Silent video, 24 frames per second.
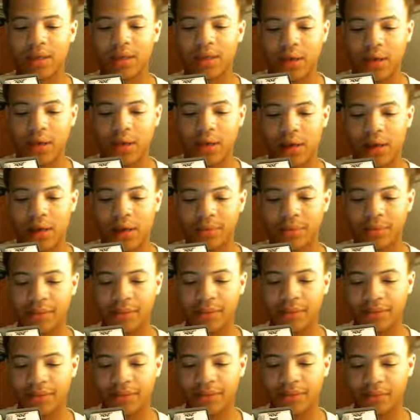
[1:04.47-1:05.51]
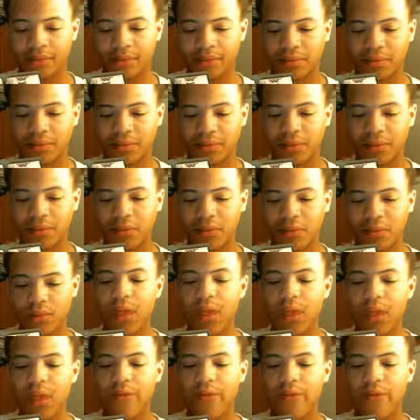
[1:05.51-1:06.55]
um,
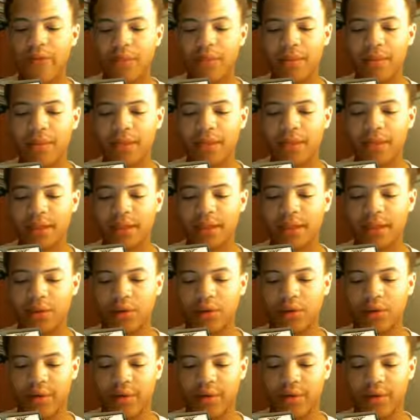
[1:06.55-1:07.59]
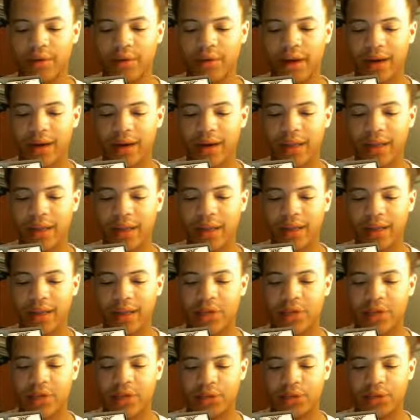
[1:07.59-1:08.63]
vitamin B6 20%, vitamin
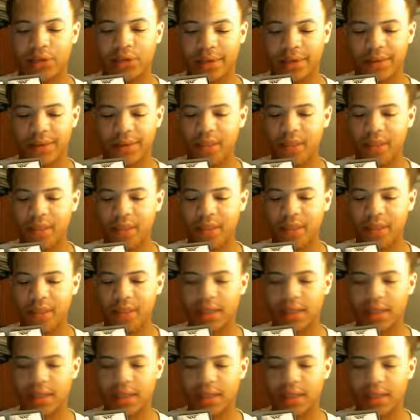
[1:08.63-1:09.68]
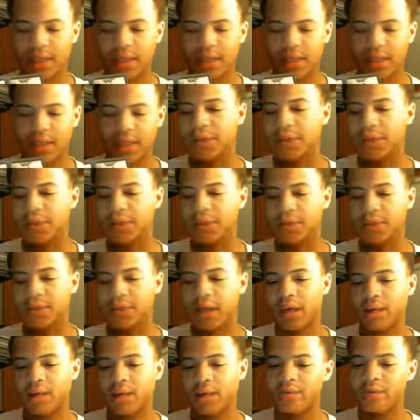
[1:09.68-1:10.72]
B12 20%. Um,
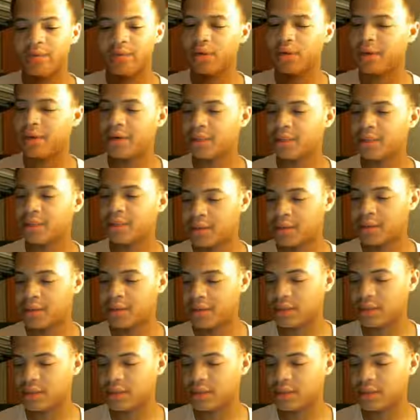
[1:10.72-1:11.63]
yeah, pretty much this is